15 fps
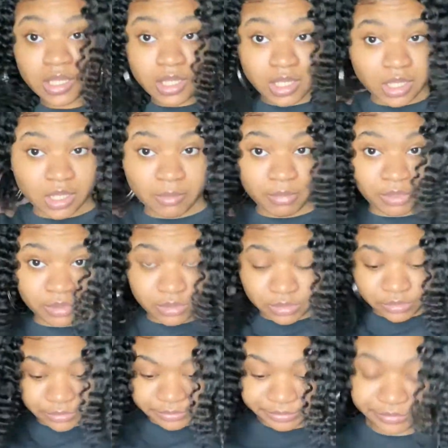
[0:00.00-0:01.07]
And
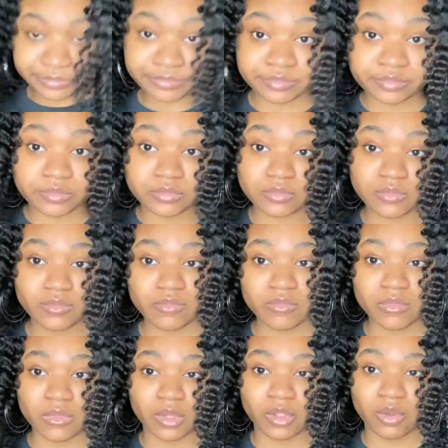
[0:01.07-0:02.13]
boom
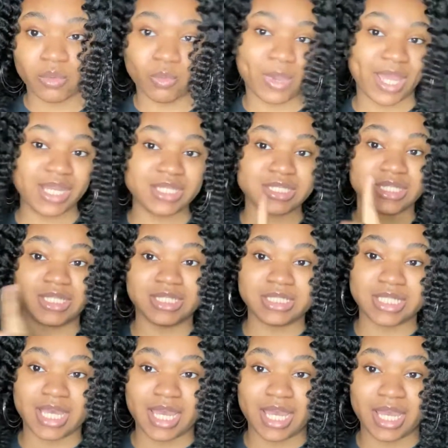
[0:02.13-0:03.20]
why does this
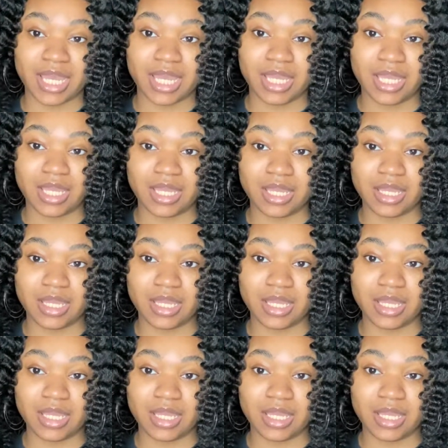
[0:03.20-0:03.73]
side